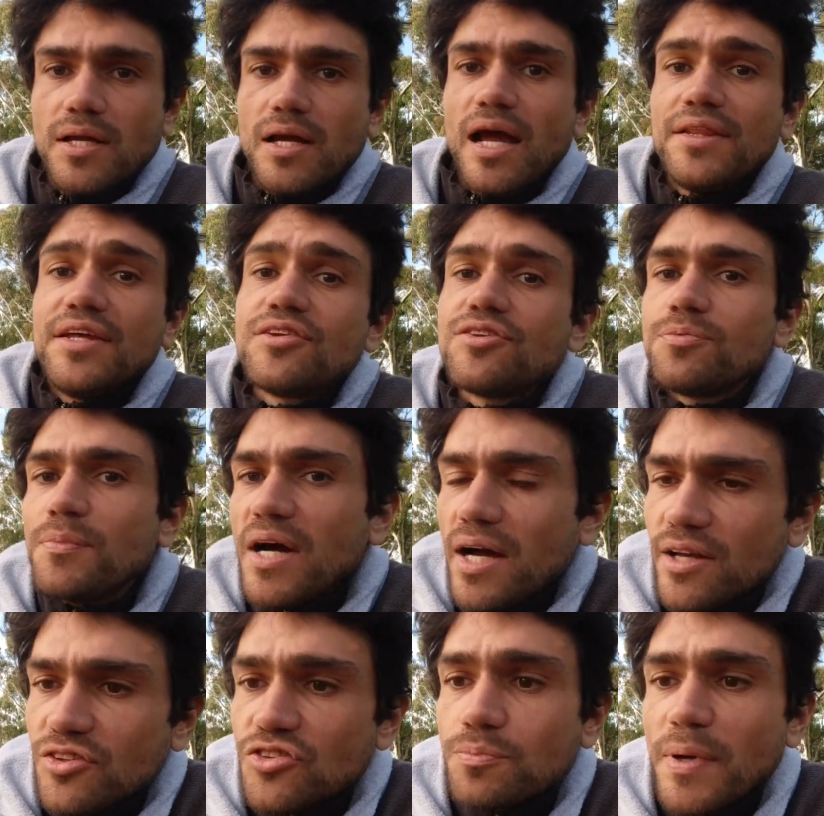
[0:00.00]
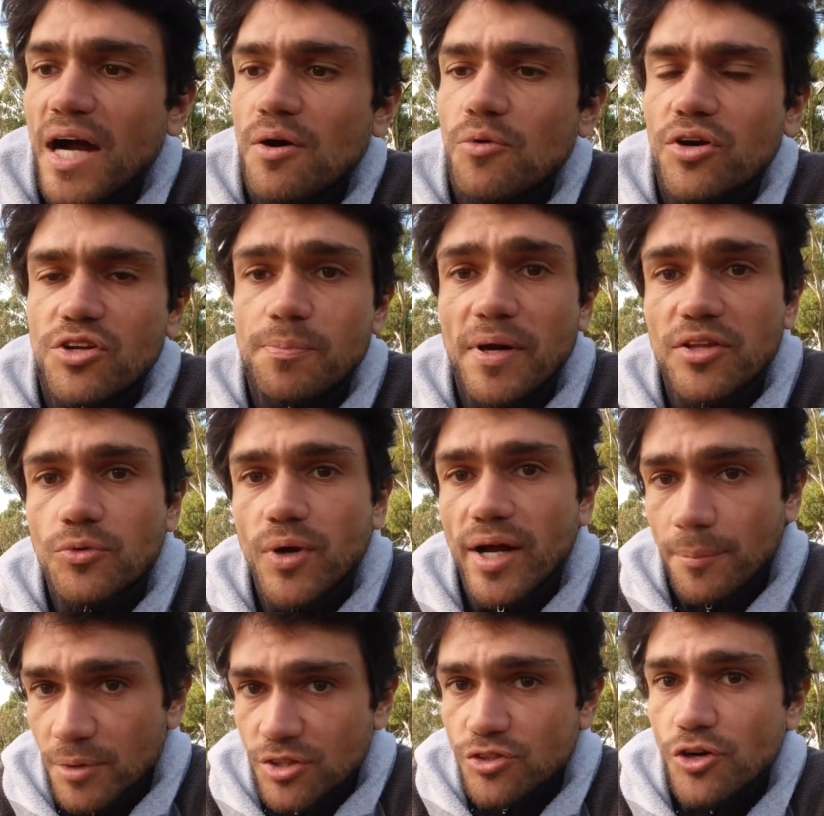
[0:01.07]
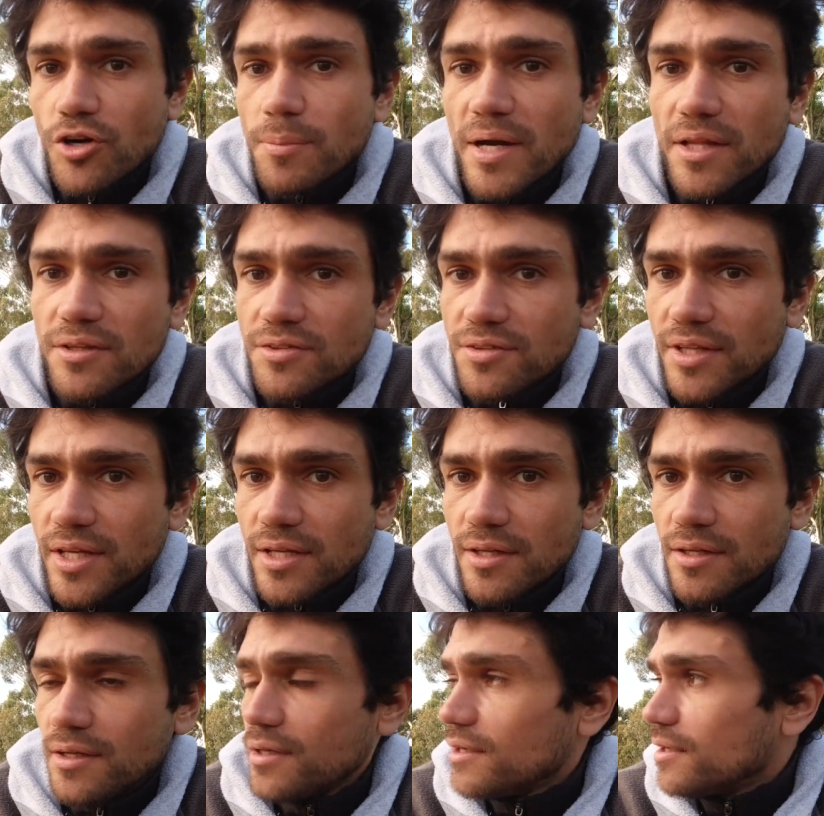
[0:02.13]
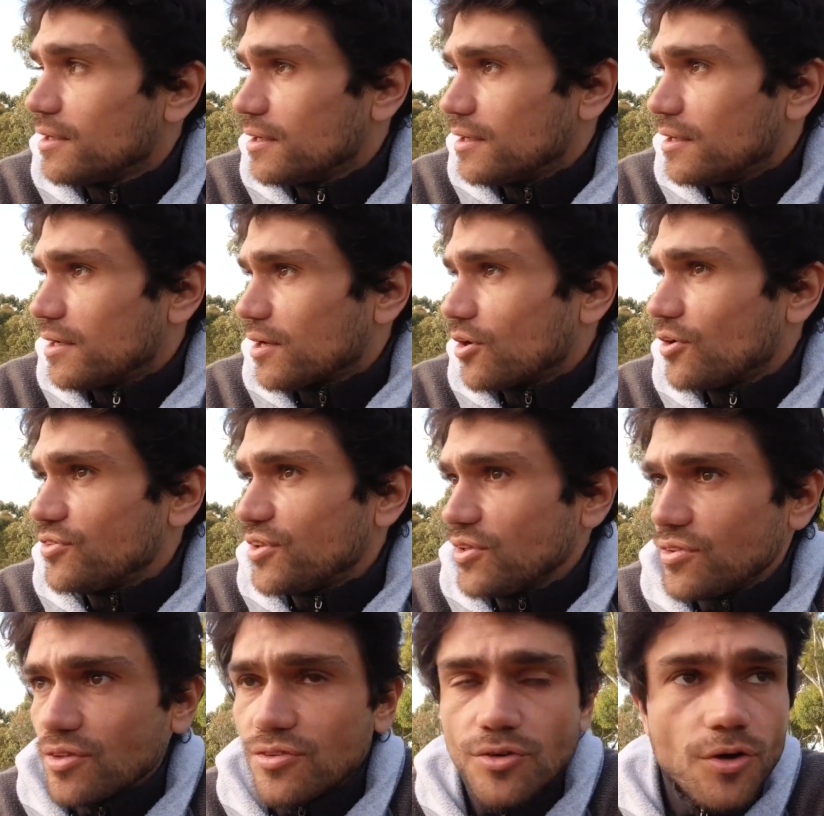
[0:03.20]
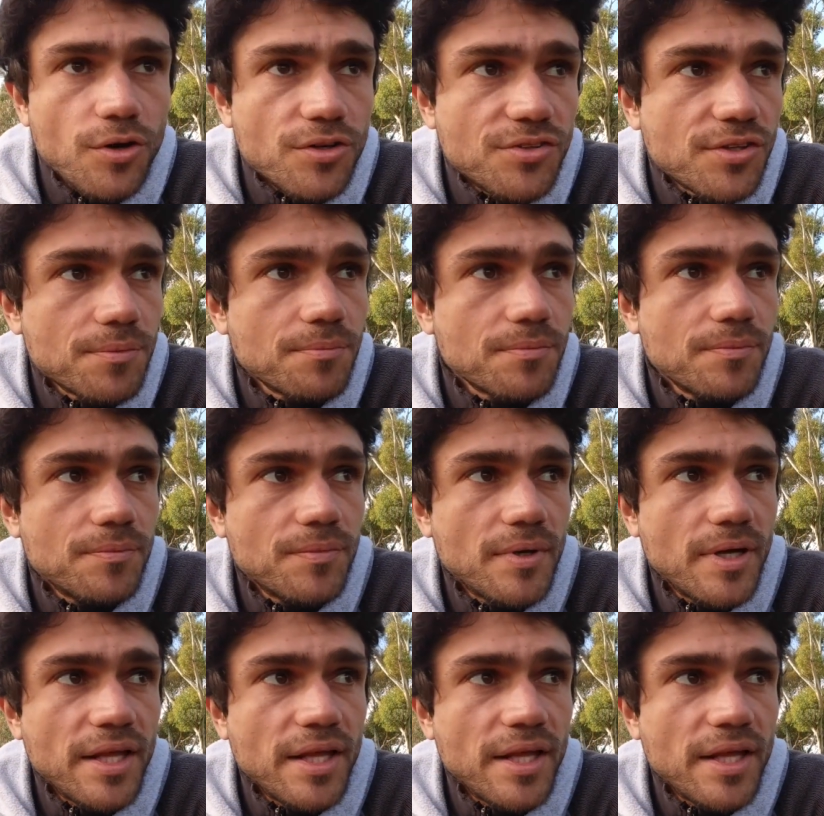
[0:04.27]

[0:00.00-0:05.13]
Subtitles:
And this is my smartwatch, by the way. I'm going to talk about this thing because this is awesome.